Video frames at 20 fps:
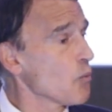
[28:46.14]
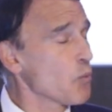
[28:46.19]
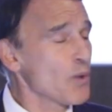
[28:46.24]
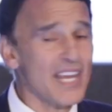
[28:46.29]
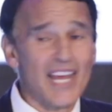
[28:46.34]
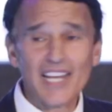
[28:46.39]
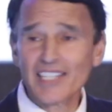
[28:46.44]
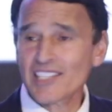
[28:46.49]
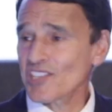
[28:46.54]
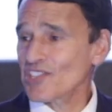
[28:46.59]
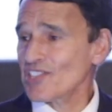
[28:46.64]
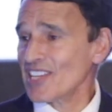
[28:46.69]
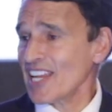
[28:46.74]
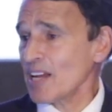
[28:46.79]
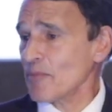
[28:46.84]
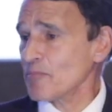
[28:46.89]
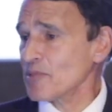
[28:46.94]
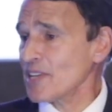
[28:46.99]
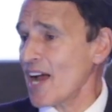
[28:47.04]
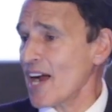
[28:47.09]
We had the
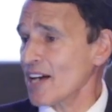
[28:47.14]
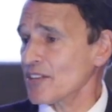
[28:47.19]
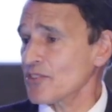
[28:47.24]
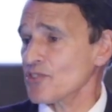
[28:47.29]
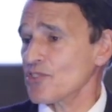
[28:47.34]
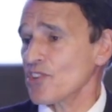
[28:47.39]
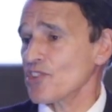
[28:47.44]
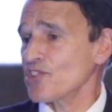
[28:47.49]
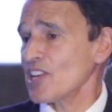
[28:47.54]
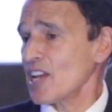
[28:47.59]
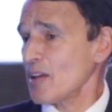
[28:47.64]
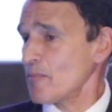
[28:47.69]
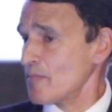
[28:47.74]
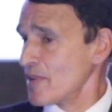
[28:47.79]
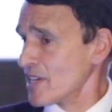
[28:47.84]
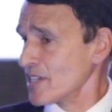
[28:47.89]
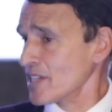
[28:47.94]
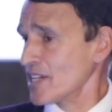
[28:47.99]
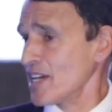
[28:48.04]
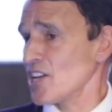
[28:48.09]
same doctors, the same
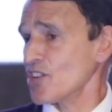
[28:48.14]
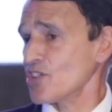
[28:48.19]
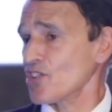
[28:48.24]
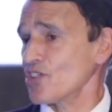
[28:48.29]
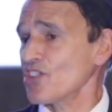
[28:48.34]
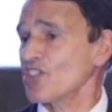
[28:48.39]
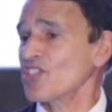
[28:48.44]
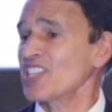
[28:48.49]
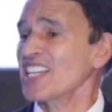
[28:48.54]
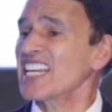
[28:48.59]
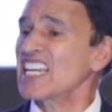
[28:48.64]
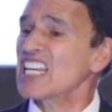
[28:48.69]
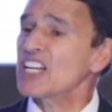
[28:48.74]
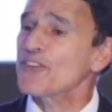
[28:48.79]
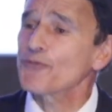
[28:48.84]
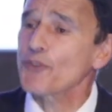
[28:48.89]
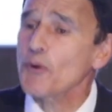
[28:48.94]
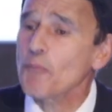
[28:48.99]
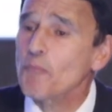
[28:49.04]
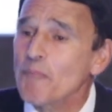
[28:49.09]
medications, as the
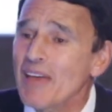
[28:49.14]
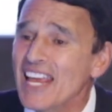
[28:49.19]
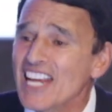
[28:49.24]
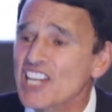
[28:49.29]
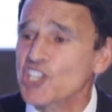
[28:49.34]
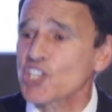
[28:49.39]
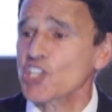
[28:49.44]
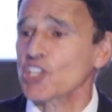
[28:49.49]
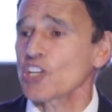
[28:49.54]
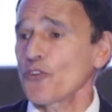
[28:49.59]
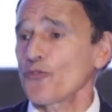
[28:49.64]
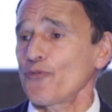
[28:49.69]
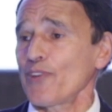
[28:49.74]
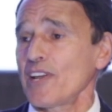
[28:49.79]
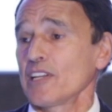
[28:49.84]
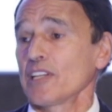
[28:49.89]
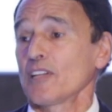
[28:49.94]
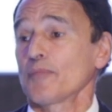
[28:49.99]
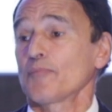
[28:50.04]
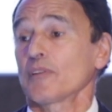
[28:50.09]
information
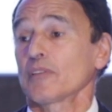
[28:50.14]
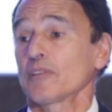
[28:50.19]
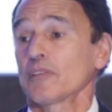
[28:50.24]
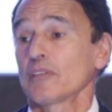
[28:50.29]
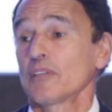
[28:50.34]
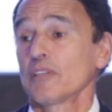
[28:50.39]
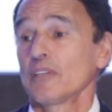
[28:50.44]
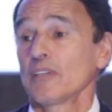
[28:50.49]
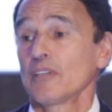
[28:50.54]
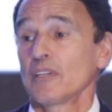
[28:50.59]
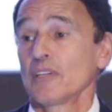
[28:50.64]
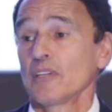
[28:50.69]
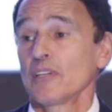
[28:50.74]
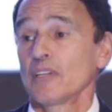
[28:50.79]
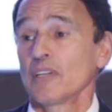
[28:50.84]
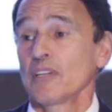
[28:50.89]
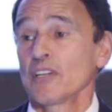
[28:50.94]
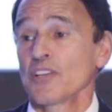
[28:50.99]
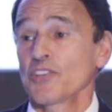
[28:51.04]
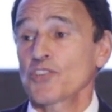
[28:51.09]
available.
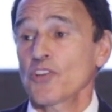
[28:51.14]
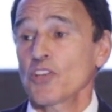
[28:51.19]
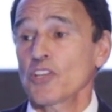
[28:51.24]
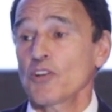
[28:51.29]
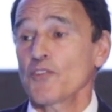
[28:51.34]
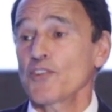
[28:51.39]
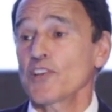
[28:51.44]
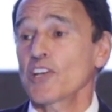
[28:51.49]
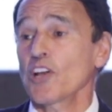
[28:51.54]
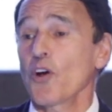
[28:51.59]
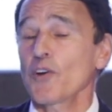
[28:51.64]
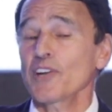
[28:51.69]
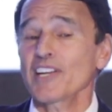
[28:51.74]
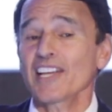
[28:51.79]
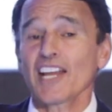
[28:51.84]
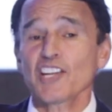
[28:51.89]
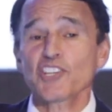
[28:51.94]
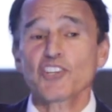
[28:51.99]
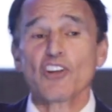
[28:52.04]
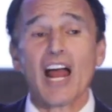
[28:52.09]
So that if you're going to
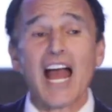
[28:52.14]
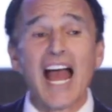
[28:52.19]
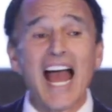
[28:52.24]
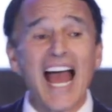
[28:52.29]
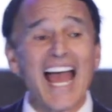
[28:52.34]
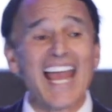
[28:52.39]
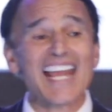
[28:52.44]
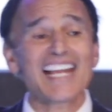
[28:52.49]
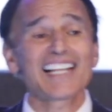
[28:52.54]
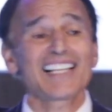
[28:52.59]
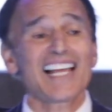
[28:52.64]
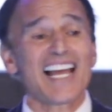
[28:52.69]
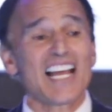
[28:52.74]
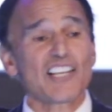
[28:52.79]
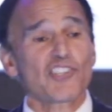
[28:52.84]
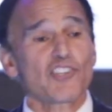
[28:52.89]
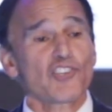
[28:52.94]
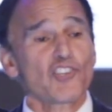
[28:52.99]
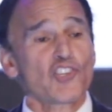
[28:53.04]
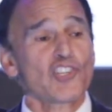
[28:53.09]
get your
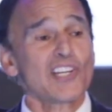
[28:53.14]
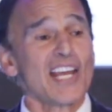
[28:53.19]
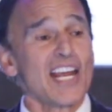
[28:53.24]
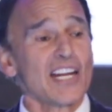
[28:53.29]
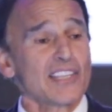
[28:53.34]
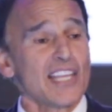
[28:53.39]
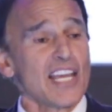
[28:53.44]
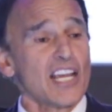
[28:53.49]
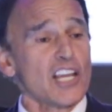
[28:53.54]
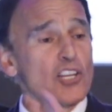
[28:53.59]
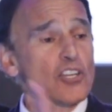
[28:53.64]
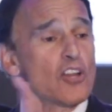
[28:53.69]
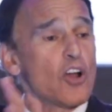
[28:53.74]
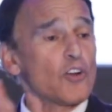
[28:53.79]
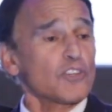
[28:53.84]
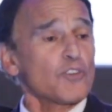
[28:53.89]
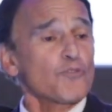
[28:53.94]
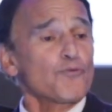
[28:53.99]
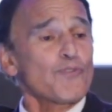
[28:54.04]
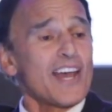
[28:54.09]
eyeglasses checked, they can
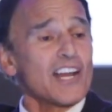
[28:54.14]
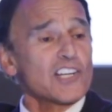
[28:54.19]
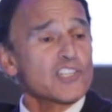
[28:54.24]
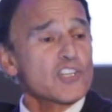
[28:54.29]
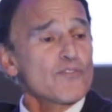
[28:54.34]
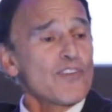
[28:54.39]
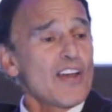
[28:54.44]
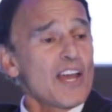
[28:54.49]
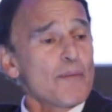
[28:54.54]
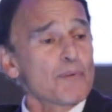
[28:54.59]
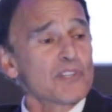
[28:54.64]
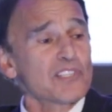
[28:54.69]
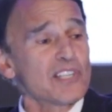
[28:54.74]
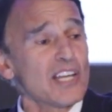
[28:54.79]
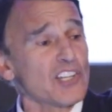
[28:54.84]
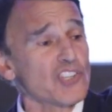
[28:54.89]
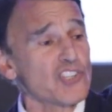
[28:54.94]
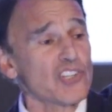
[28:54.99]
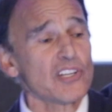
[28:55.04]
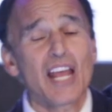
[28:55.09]
note the fact you have
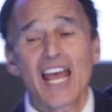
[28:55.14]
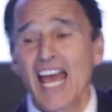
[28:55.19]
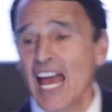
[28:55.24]
hypertension